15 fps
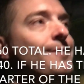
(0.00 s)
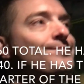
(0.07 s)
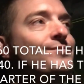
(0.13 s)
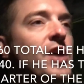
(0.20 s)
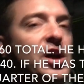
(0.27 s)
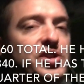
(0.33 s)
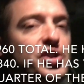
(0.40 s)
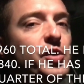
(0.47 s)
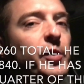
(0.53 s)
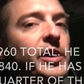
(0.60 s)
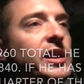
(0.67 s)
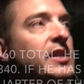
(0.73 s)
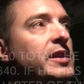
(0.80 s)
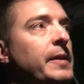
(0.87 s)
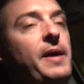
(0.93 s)
not sure what he
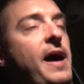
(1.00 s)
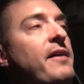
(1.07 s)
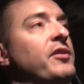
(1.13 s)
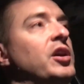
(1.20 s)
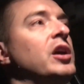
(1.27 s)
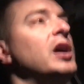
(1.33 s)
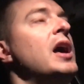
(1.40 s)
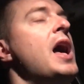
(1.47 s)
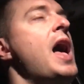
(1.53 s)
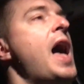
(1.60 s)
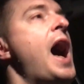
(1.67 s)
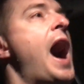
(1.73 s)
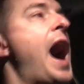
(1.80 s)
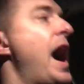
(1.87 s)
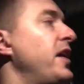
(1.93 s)
ended up
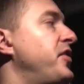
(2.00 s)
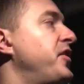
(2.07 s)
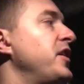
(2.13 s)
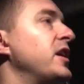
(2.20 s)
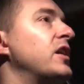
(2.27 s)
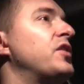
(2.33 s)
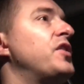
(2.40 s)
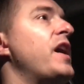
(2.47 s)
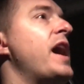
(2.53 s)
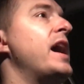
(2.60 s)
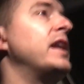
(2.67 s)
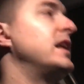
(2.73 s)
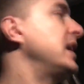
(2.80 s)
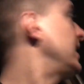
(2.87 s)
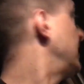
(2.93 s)
having. I think that